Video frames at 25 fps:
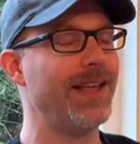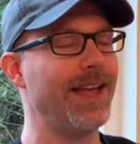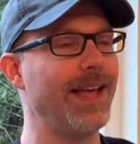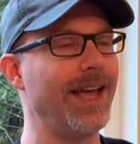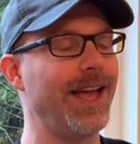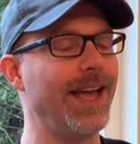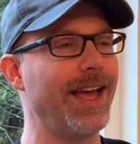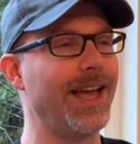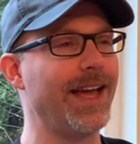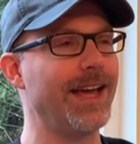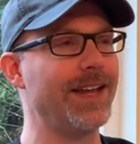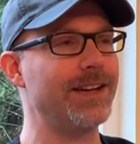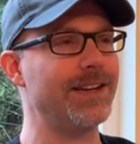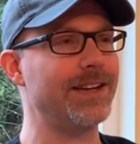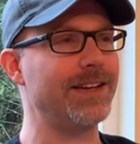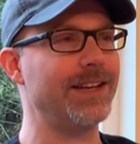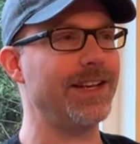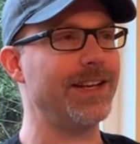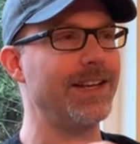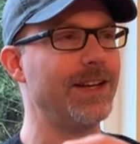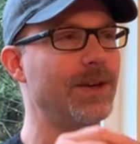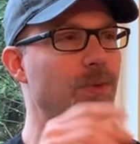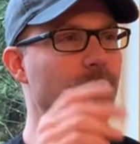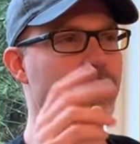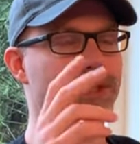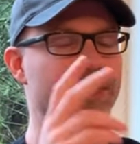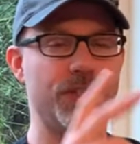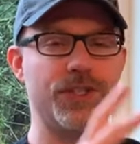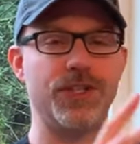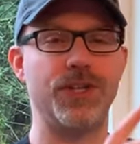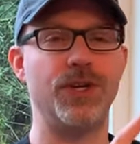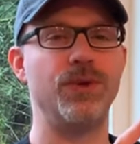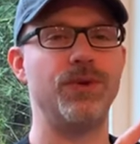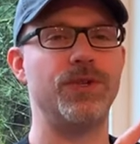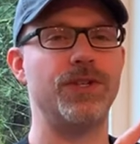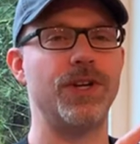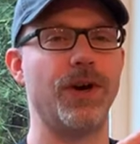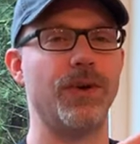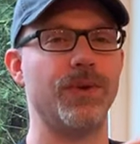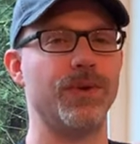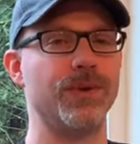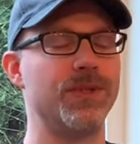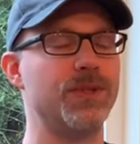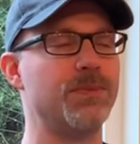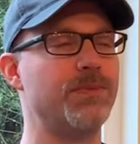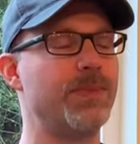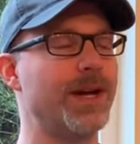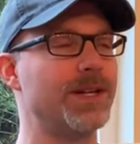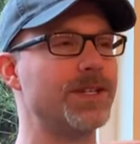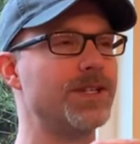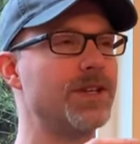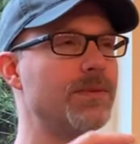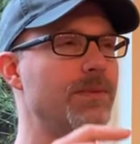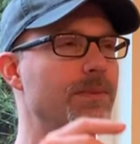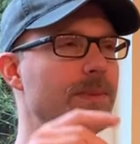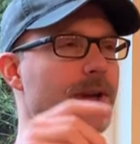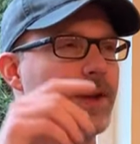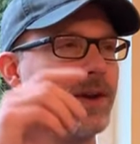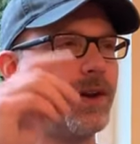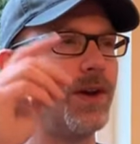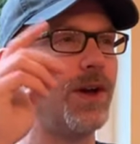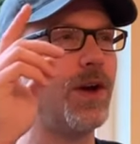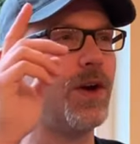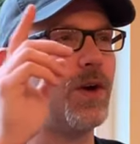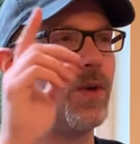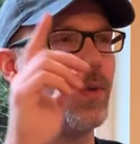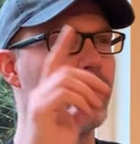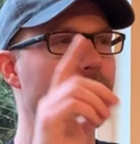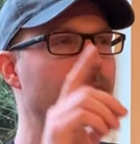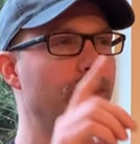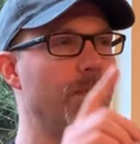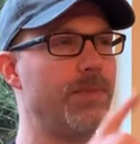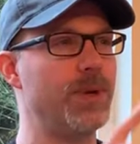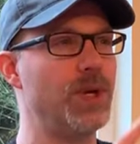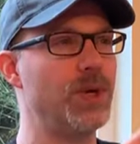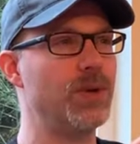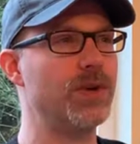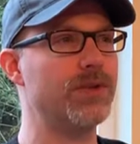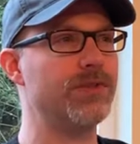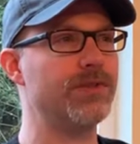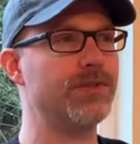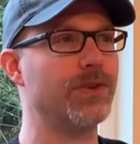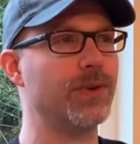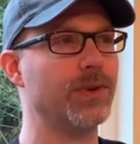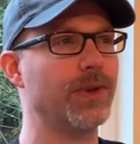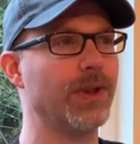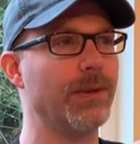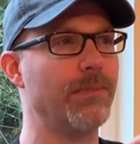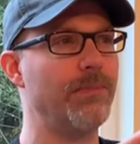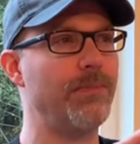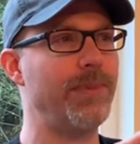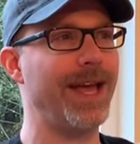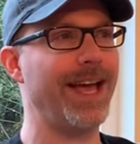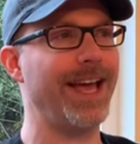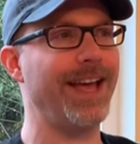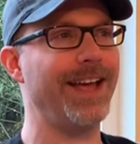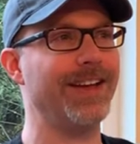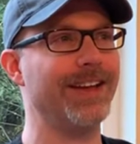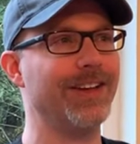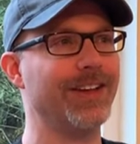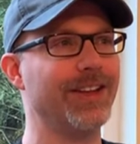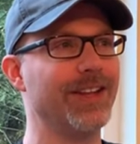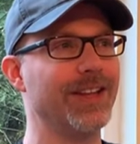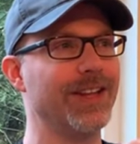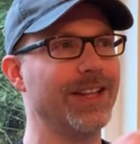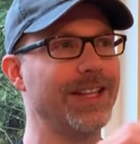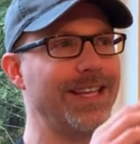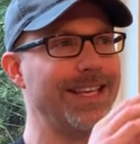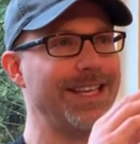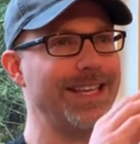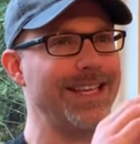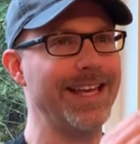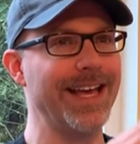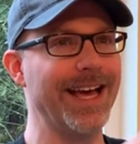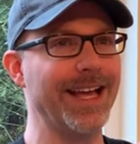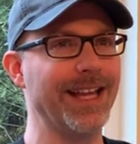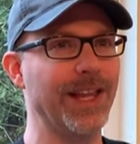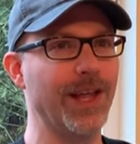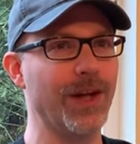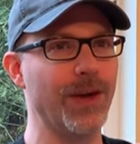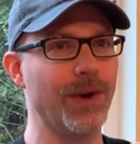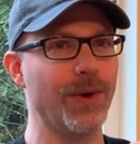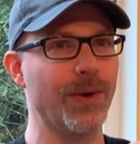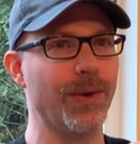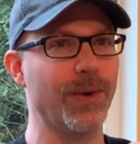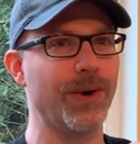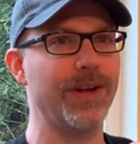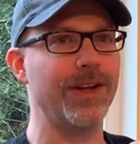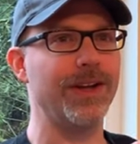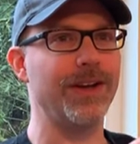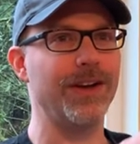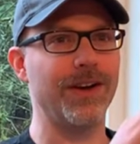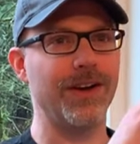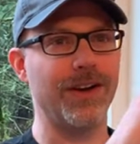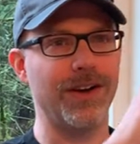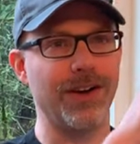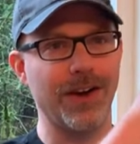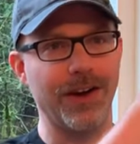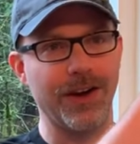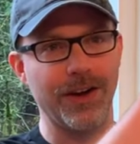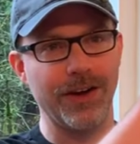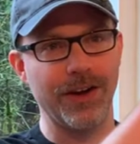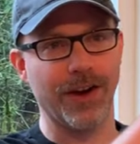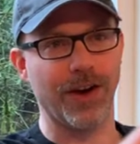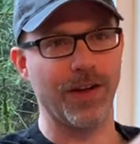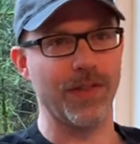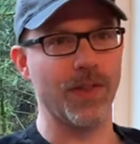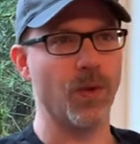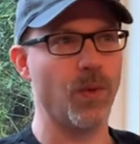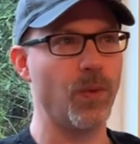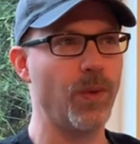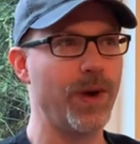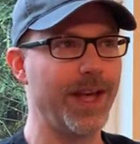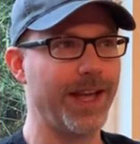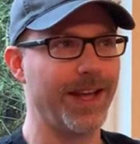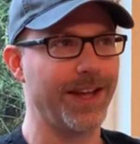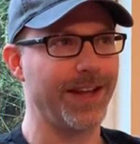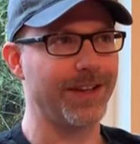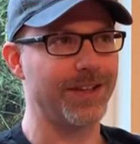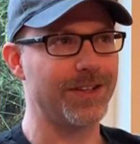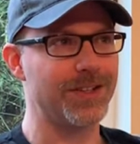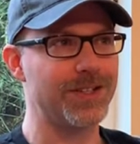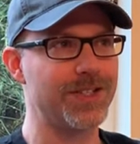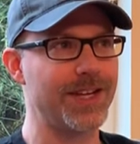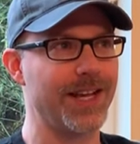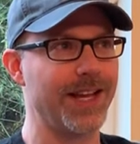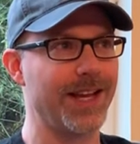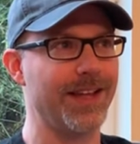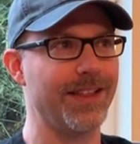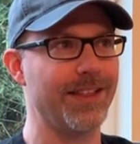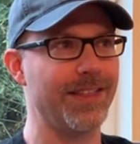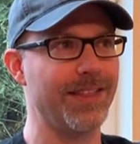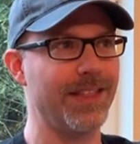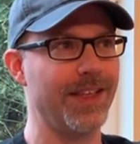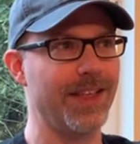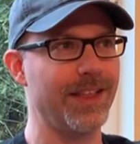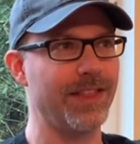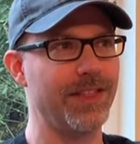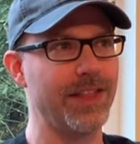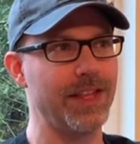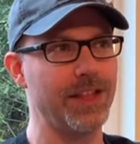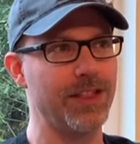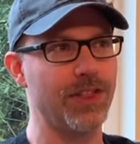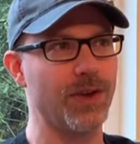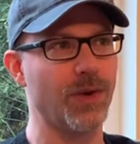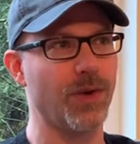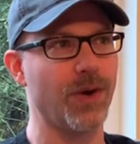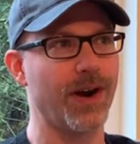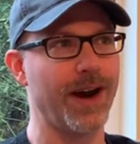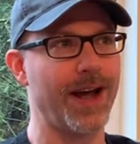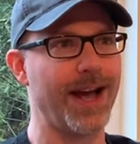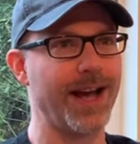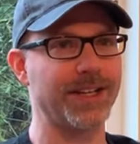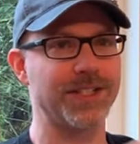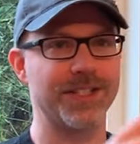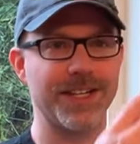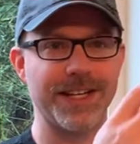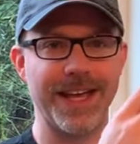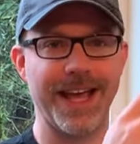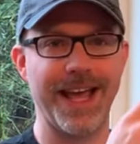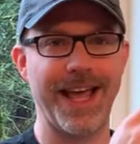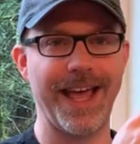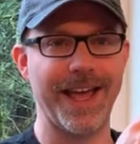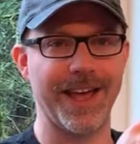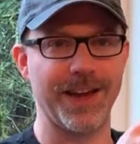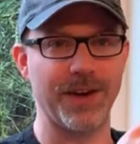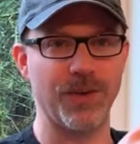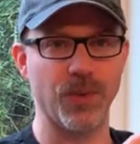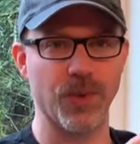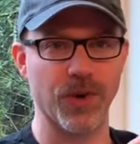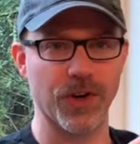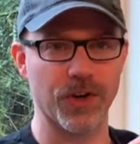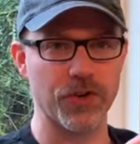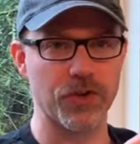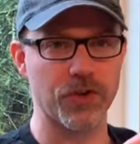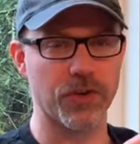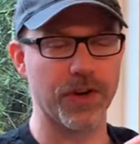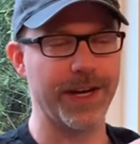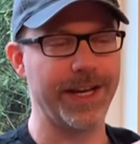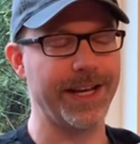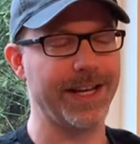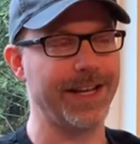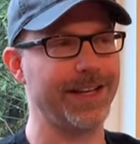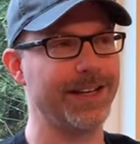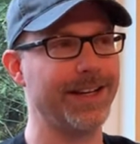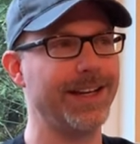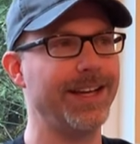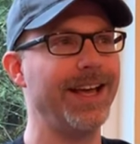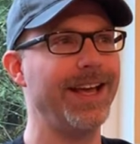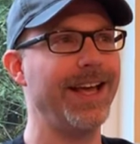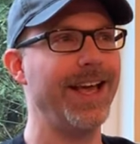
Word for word: and it was a two-tone specimen with a beautiful pale yellow on the wings, and then the thorax and head were green,